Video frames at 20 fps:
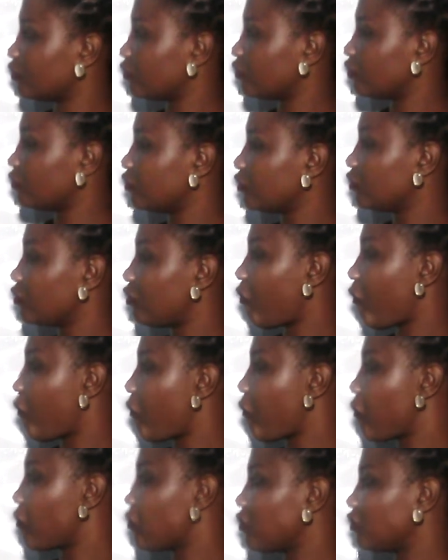
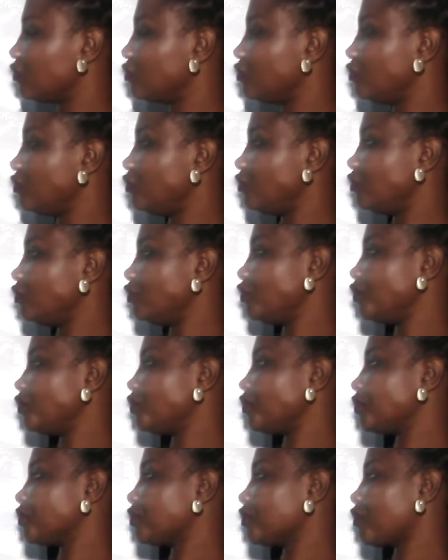
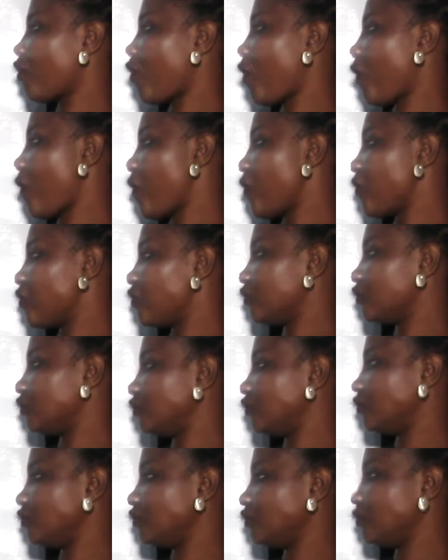
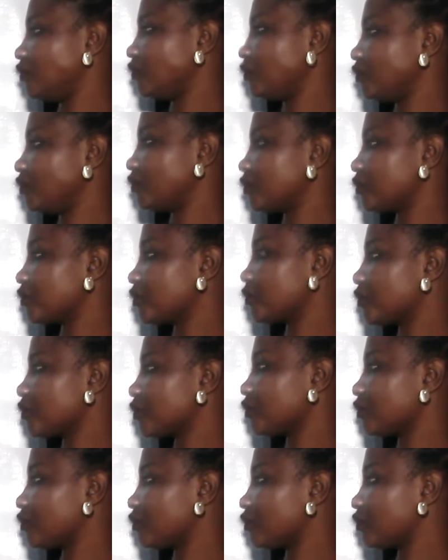
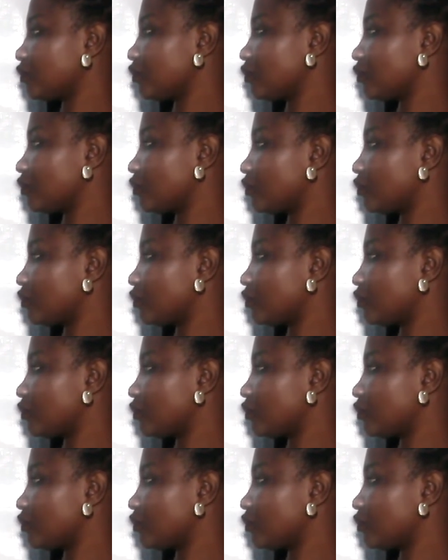This person isn't speaking.